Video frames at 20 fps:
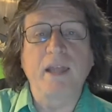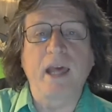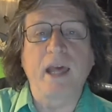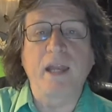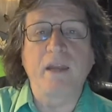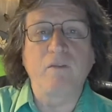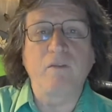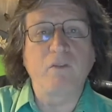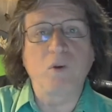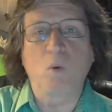
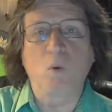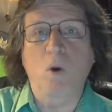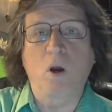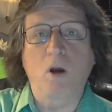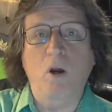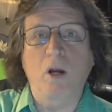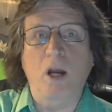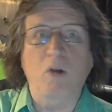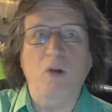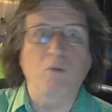than if you
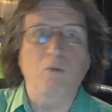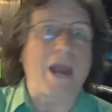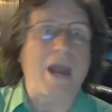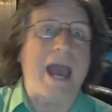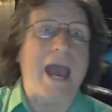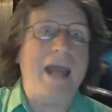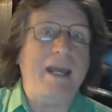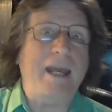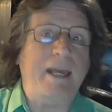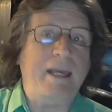were
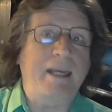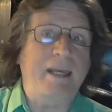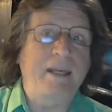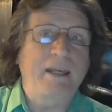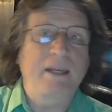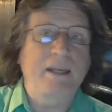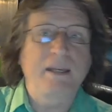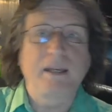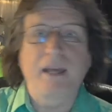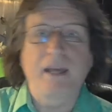
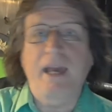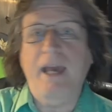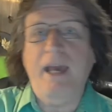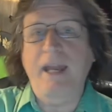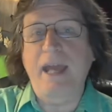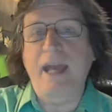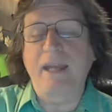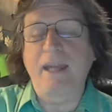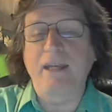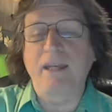erratic
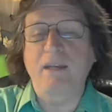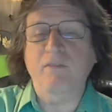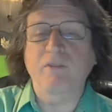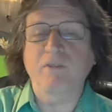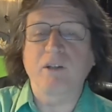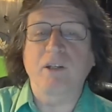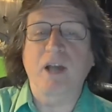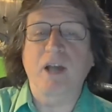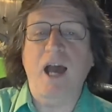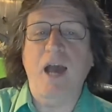and had
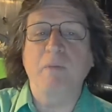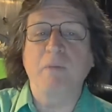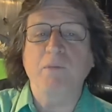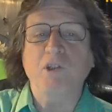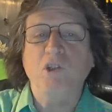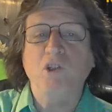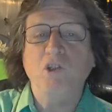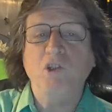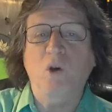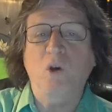different times.